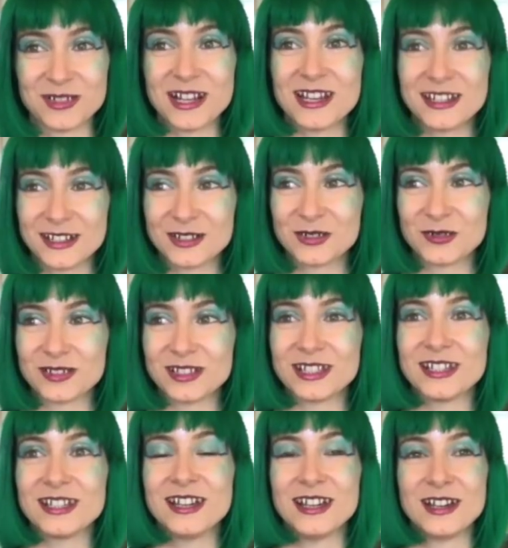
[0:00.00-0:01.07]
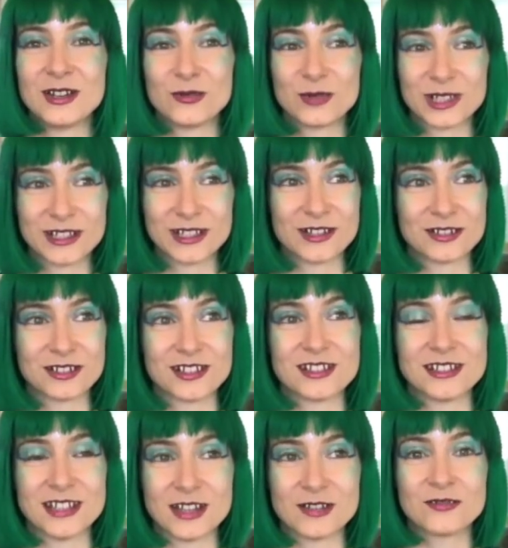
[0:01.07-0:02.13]
I can only really
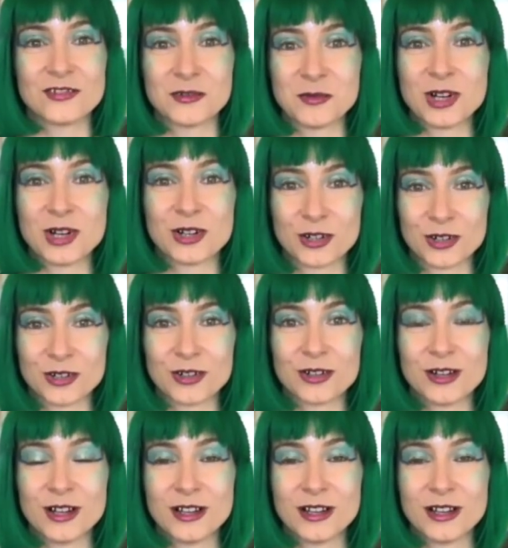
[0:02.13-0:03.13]
understand from her